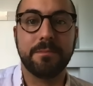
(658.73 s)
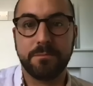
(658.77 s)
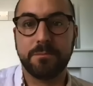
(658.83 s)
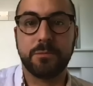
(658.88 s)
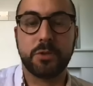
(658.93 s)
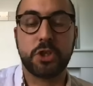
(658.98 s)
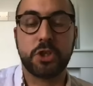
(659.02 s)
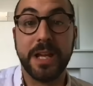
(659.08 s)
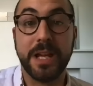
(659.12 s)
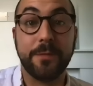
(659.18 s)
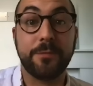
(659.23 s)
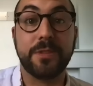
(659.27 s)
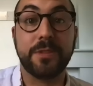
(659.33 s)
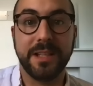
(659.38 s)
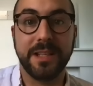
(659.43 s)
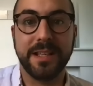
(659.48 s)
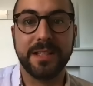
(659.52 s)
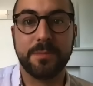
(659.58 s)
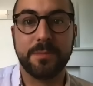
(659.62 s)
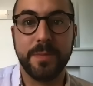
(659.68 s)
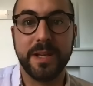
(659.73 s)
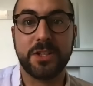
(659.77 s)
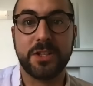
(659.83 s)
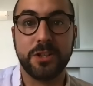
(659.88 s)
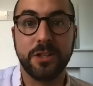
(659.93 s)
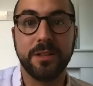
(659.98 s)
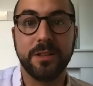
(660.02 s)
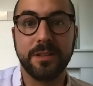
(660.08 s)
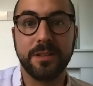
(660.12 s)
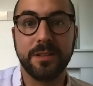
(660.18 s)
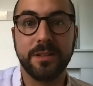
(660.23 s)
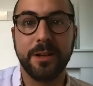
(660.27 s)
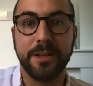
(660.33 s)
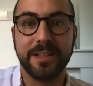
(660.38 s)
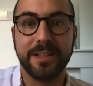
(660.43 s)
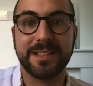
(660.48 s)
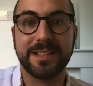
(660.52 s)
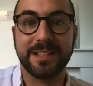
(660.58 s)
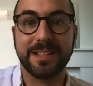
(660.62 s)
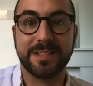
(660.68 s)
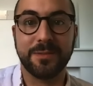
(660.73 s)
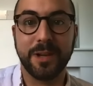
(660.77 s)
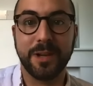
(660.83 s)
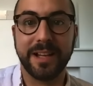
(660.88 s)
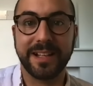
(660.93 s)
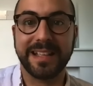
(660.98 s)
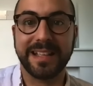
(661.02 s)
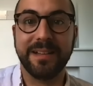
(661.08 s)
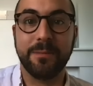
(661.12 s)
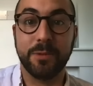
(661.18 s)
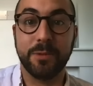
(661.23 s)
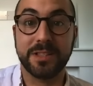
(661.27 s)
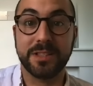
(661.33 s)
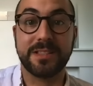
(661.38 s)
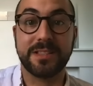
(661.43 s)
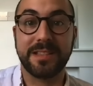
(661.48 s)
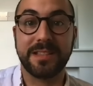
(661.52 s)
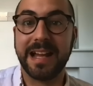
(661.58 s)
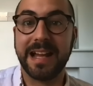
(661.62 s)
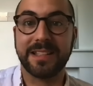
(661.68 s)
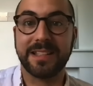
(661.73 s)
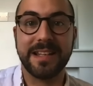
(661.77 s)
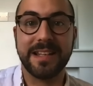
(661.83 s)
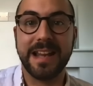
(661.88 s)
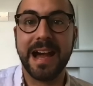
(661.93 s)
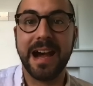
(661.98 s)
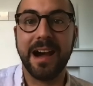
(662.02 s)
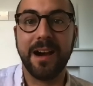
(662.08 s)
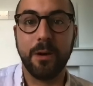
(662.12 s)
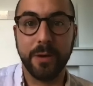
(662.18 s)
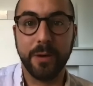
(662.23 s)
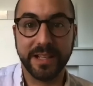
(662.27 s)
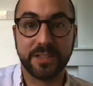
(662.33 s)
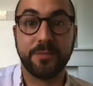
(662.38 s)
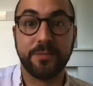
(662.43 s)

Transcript: shift in its mission, you know, in the sense of like, it was that's now it's